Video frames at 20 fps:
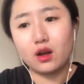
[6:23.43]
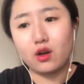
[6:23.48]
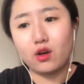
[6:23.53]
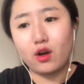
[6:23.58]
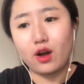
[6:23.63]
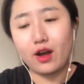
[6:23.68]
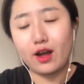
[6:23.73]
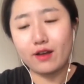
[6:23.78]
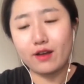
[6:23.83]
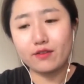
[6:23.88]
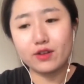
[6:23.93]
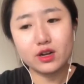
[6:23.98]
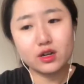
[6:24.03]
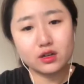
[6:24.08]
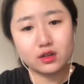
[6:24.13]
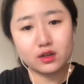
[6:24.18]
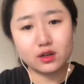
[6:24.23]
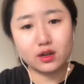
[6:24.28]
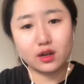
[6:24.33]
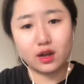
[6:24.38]

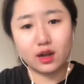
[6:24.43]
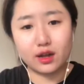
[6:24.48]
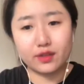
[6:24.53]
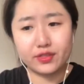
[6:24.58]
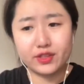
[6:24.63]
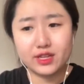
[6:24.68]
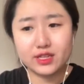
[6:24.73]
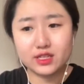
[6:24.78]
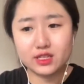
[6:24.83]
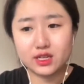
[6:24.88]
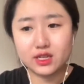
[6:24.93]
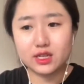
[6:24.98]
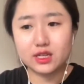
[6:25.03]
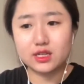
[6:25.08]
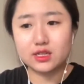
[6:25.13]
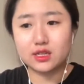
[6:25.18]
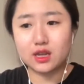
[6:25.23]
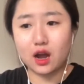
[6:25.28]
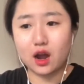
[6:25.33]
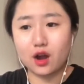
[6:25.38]
However, these
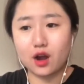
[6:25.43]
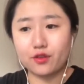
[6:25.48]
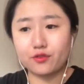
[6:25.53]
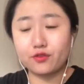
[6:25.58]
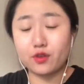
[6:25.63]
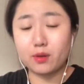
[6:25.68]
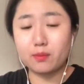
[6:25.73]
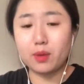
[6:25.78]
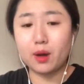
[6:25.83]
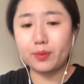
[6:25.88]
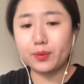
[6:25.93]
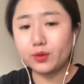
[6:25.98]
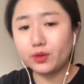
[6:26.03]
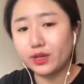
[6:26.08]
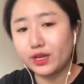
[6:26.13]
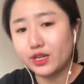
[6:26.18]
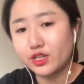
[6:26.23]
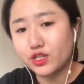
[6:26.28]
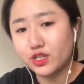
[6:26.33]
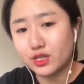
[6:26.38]
studies are from
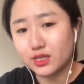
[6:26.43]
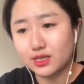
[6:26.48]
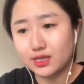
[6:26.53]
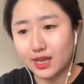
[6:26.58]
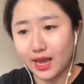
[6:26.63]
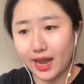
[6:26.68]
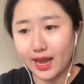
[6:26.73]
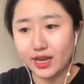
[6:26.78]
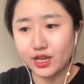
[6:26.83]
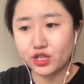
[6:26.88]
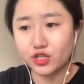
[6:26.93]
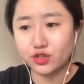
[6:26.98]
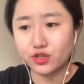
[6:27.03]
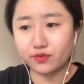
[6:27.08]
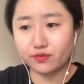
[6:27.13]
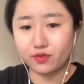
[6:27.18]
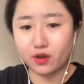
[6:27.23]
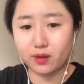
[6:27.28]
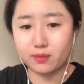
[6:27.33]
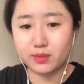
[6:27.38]
populations aged
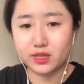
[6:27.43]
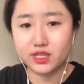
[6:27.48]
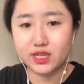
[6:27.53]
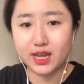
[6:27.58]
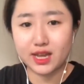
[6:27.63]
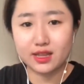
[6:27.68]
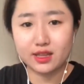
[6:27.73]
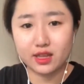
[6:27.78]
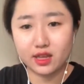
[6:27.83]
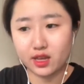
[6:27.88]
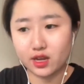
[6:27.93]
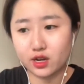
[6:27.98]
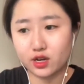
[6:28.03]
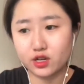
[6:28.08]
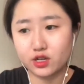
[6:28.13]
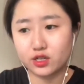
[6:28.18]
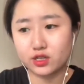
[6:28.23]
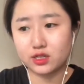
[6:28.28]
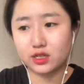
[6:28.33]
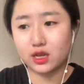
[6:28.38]
from 10
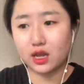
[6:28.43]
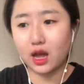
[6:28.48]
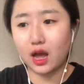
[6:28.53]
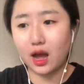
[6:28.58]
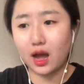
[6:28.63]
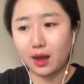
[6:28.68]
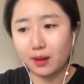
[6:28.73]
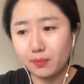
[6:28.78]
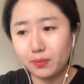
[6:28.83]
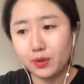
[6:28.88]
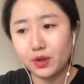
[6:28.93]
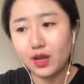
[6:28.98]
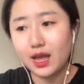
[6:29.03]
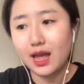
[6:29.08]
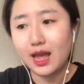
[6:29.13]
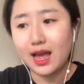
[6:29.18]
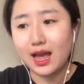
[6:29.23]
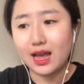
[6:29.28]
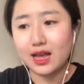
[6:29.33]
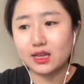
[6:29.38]
years up
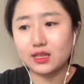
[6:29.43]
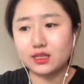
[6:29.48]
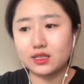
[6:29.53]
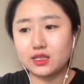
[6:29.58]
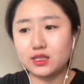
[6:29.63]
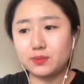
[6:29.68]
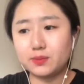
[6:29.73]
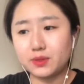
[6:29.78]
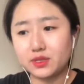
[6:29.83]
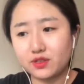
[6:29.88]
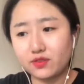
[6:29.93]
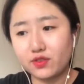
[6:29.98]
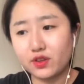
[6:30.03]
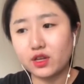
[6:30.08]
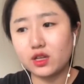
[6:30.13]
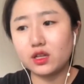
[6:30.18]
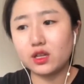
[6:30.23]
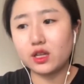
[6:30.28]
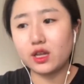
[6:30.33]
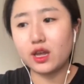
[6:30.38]
and
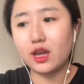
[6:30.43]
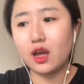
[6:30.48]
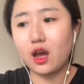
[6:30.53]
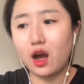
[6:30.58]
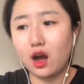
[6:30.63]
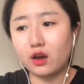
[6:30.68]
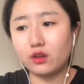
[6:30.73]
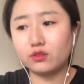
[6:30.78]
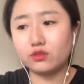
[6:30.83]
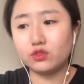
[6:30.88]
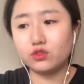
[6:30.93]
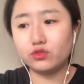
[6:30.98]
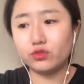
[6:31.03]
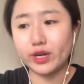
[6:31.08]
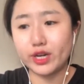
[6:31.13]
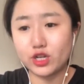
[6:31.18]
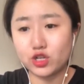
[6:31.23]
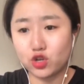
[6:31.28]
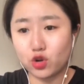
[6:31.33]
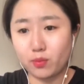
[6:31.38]
specifically on
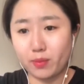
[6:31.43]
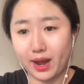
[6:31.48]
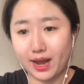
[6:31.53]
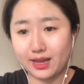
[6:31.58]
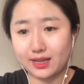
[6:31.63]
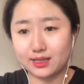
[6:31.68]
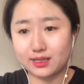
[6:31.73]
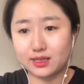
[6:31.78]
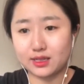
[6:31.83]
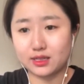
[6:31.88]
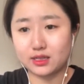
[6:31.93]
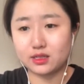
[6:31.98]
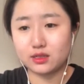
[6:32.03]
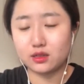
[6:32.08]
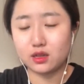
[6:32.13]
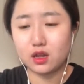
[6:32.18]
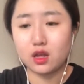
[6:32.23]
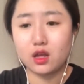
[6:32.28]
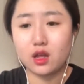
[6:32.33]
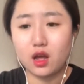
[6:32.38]
racial biases.
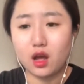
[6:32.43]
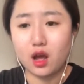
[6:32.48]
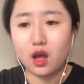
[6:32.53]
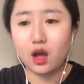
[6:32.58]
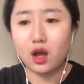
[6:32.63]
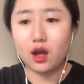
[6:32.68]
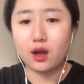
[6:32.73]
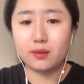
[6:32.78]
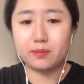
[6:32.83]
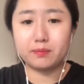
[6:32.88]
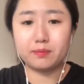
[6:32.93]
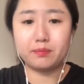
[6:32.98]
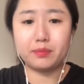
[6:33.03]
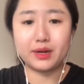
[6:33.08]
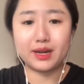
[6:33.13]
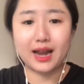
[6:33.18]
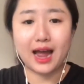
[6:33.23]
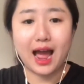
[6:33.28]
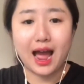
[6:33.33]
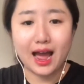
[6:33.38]

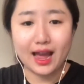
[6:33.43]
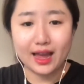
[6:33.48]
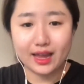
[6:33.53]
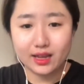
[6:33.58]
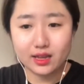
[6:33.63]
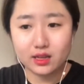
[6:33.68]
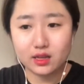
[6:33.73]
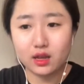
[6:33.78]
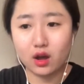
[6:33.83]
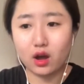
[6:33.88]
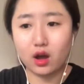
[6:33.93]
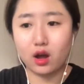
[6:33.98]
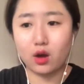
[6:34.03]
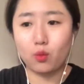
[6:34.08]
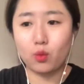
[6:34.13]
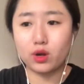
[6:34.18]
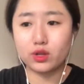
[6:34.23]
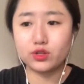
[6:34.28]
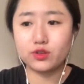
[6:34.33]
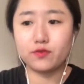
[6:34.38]
But I
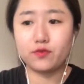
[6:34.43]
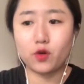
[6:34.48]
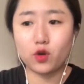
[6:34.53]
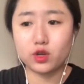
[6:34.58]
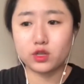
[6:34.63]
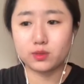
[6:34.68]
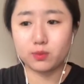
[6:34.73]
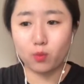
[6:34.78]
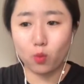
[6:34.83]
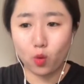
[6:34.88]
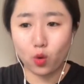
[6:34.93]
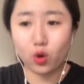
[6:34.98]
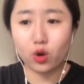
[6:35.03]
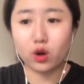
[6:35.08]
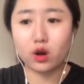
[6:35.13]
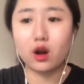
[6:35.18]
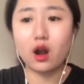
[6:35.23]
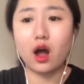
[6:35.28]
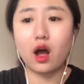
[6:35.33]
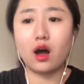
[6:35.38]
want to focus
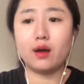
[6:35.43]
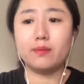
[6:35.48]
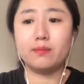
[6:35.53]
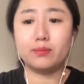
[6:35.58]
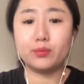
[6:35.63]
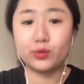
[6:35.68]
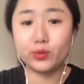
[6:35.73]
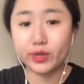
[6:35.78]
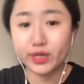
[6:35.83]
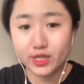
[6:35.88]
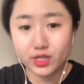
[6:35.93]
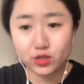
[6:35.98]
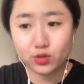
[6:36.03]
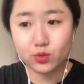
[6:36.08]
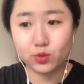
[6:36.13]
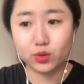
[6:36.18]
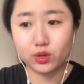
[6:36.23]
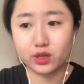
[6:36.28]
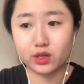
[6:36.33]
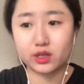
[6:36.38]
more on
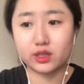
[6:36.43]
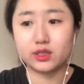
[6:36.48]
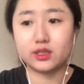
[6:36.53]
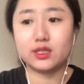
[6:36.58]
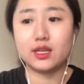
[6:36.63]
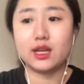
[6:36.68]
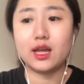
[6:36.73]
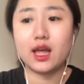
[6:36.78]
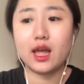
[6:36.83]
preschoolers'